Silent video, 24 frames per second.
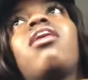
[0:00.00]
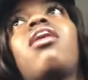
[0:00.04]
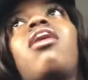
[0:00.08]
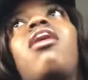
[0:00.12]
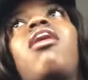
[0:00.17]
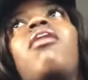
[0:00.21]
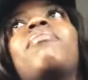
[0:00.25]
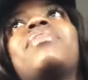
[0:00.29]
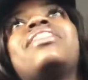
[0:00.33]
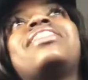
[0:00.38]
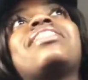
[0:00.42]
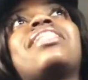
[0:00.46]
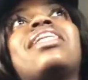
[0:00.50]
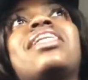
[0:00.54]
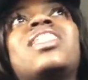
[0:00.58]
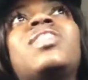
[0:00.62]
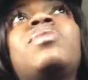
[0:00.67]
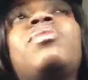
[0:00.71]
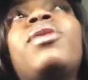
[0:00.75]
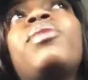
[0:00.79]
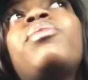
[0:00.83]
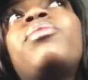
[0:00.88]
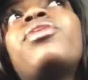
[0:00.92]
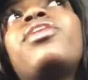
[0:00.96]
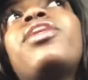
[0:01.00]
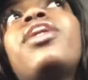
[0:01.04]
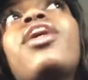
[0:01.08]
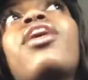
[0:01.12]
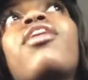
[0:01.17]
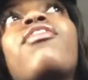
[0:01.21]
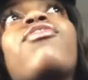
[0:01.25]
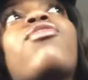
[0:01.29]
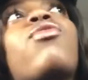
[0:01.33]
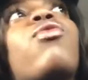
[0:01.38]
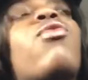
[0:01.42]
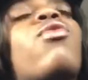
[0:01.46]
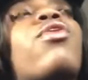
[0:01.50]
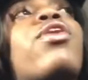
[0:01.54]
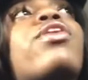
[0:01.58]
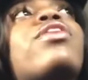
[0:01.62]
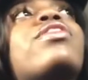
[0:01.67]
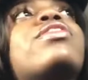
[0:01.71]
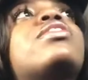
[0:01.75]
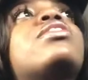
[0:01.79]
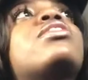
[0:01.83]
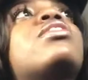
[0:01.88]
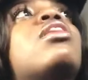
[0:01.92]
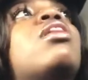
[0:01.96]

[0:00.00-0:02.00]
It's less people there, of course.